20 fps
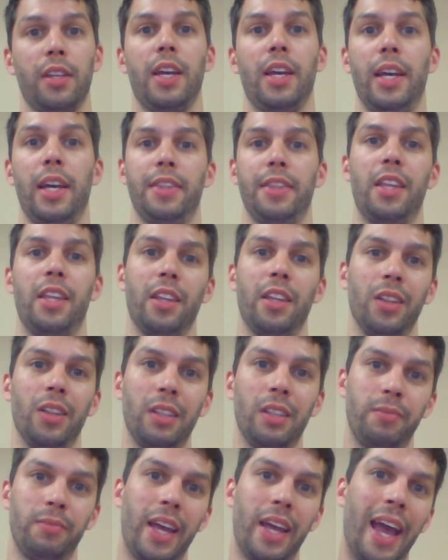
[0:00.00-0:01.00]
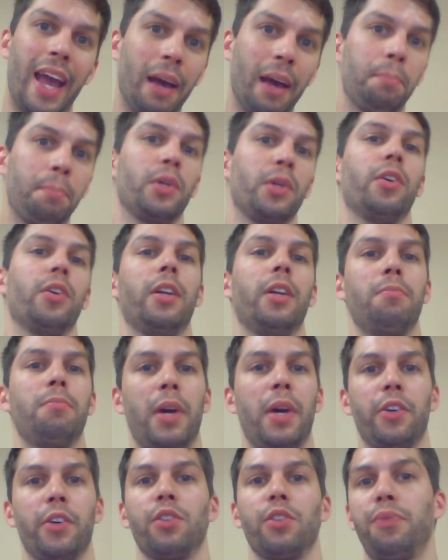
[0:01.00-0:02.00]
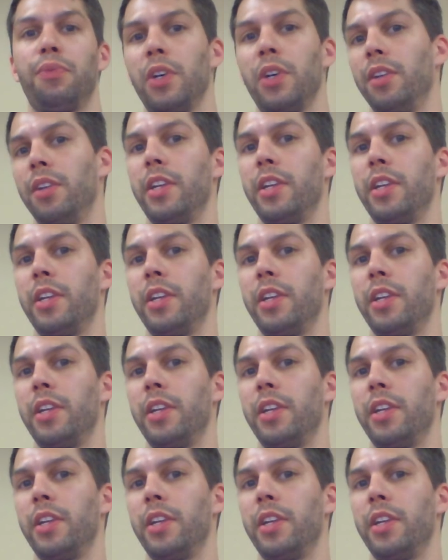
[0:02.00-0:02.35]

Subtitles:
and then the happier and better you'll feel.